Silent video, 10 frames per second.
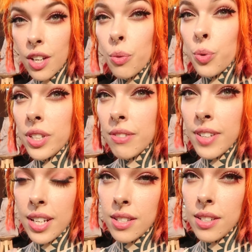just got a really
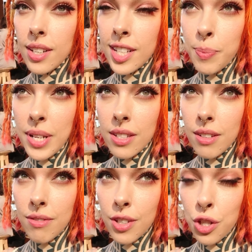fancy,
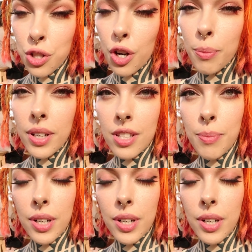expensive Starbucks